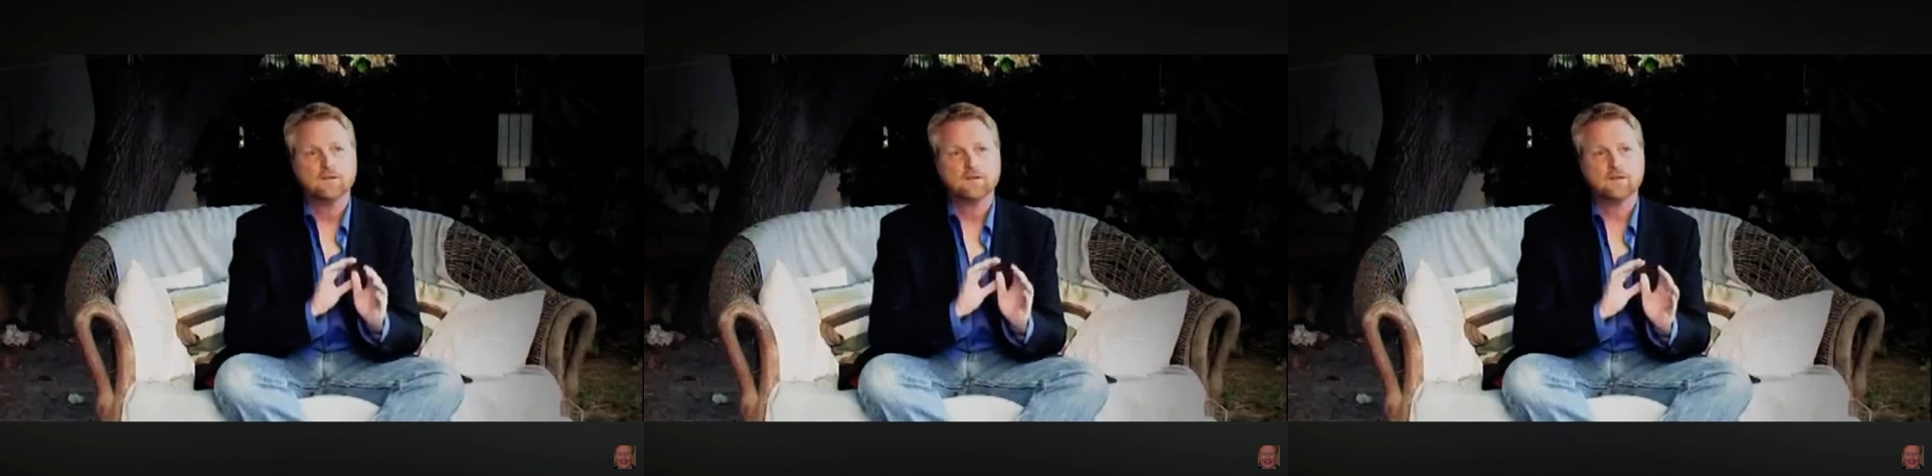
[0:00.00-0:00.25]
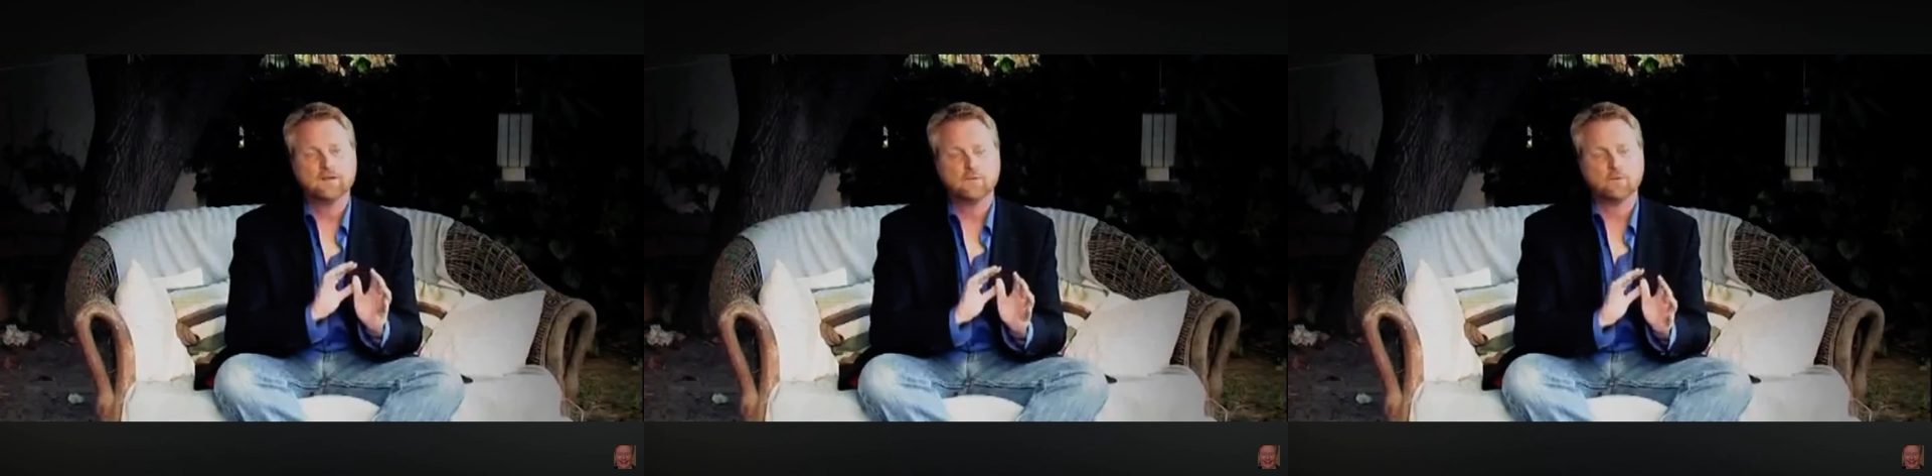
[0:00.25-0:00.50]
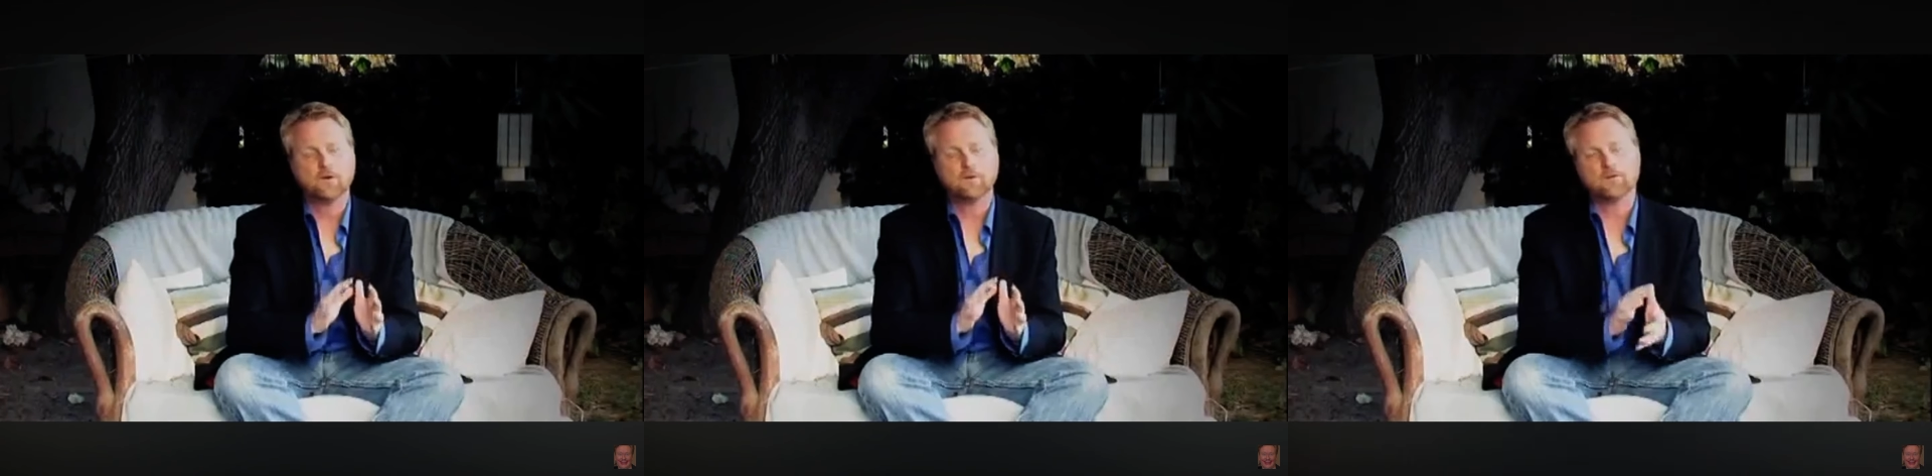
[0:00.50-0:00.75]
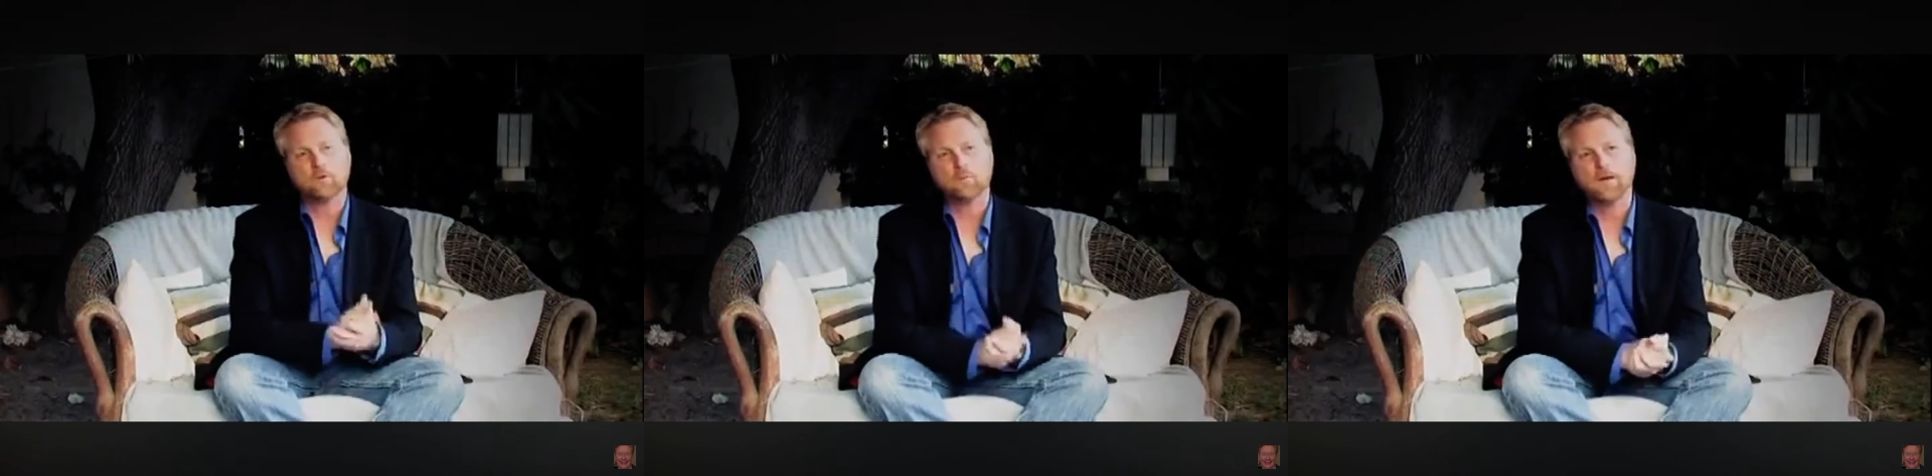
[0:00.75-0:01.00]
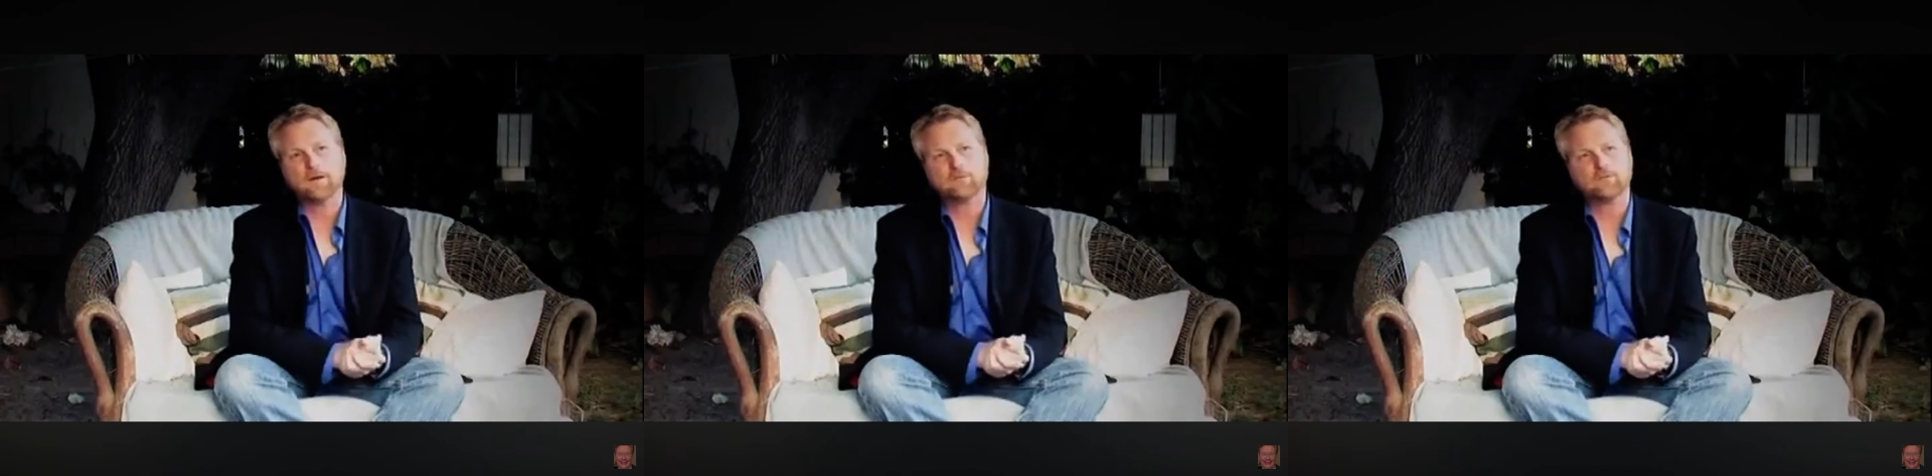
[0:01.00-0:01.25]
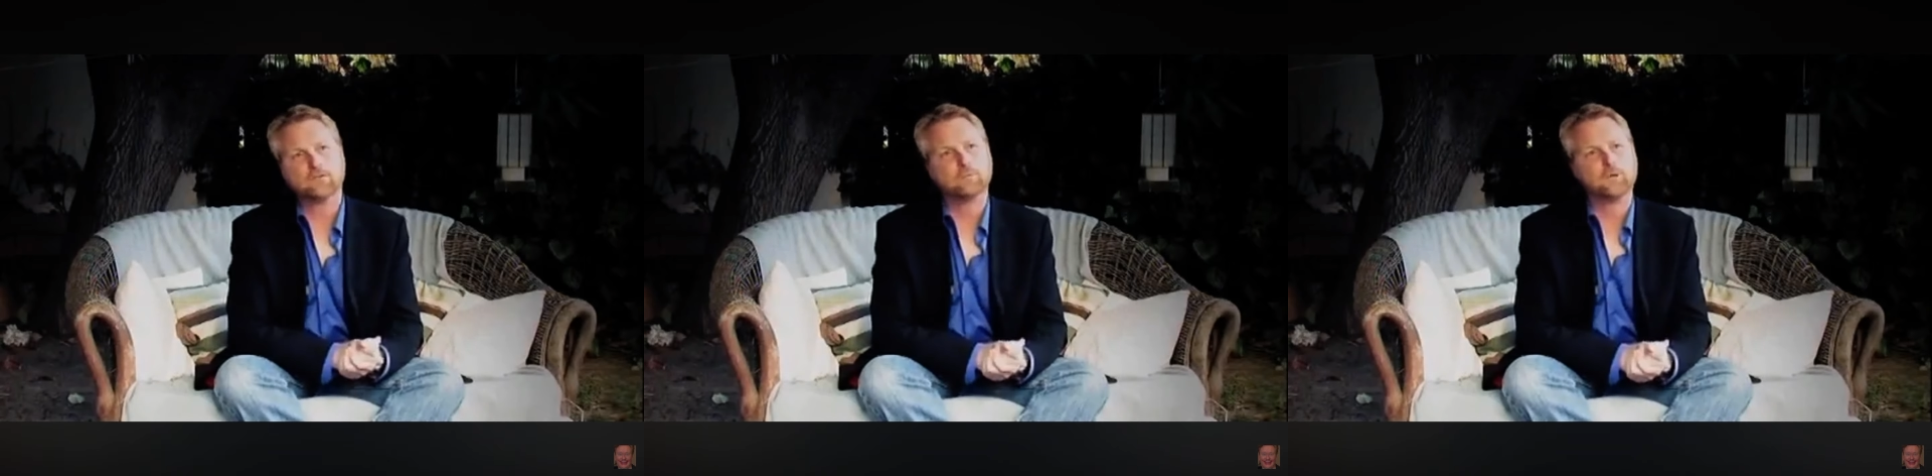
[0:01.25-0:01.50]
He wanted to go back to
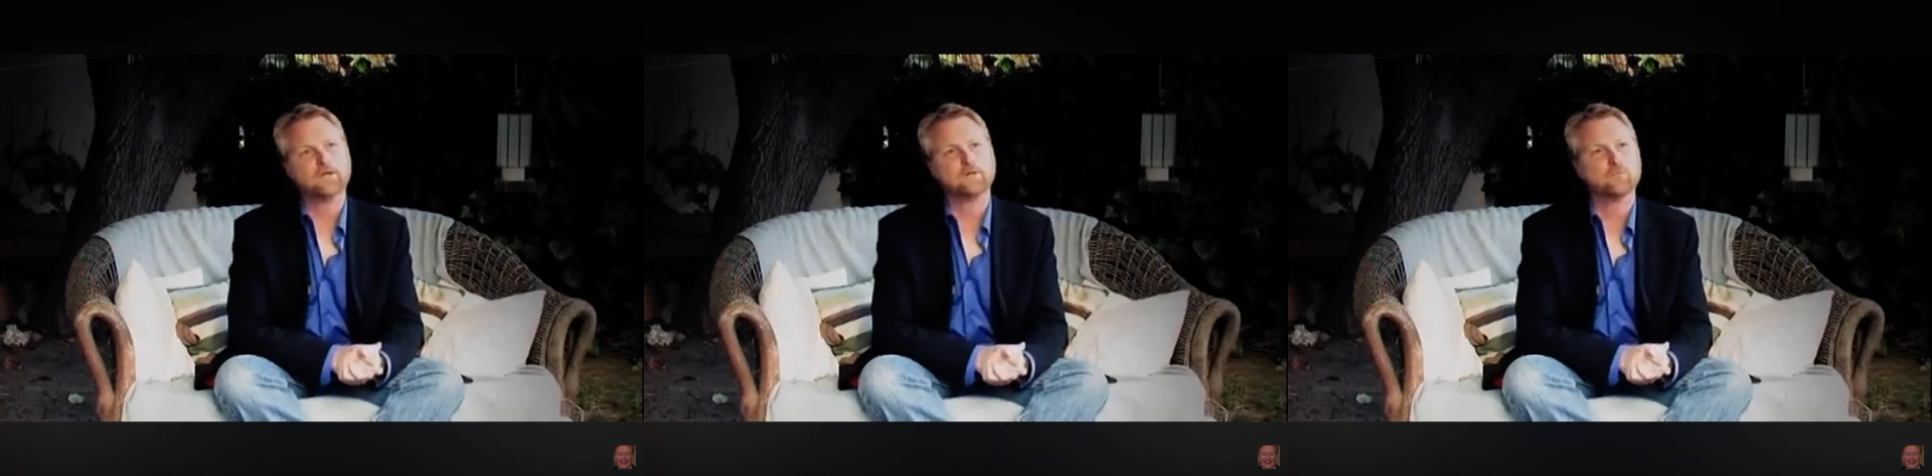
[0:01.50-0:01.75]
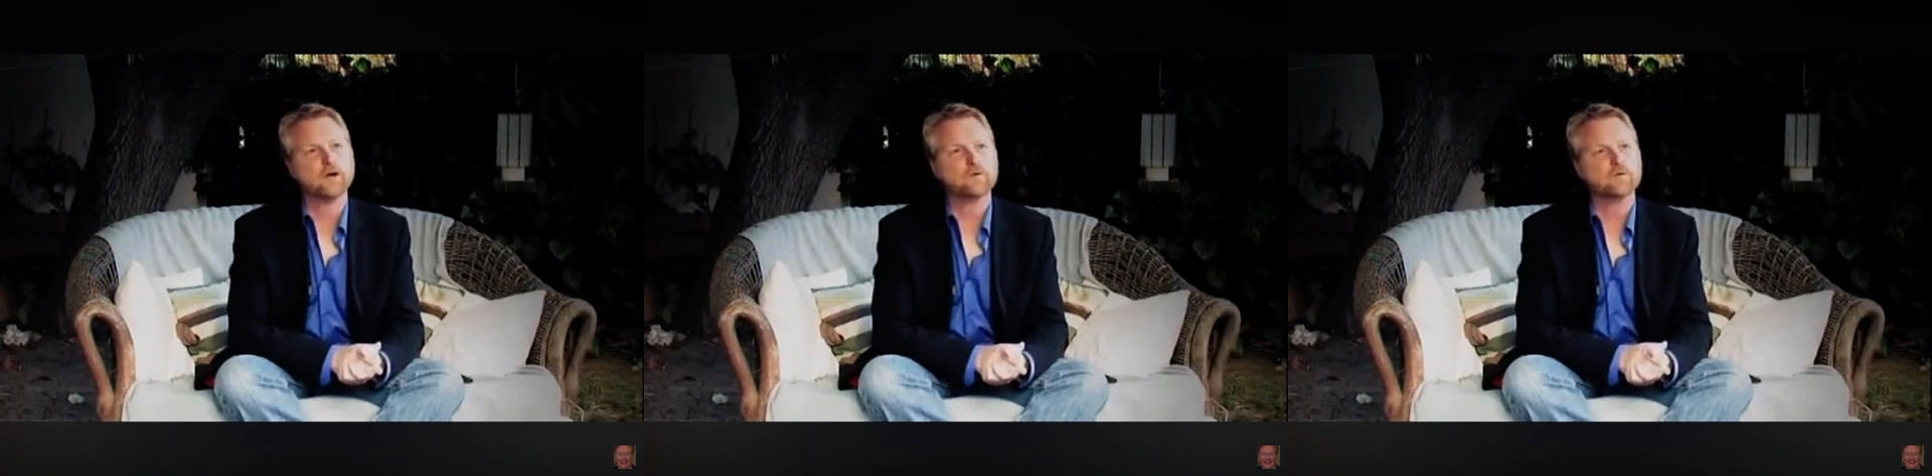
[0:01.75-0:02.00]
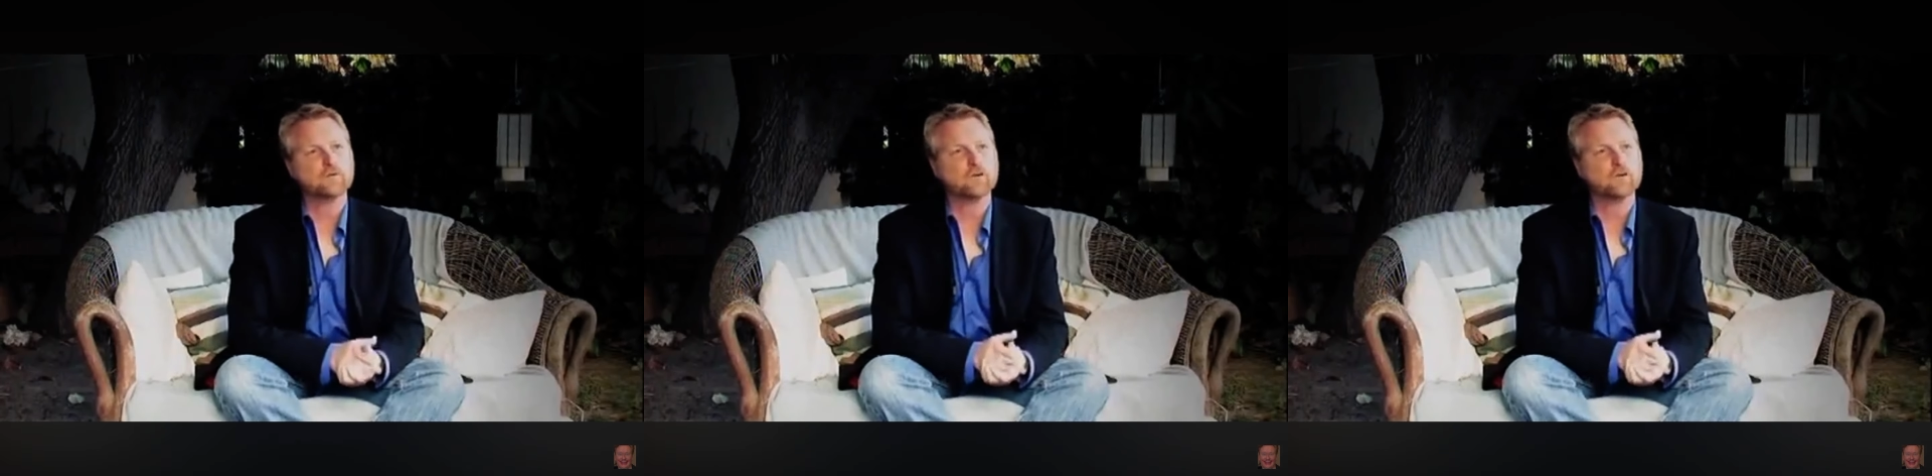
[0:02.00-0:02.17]
just making records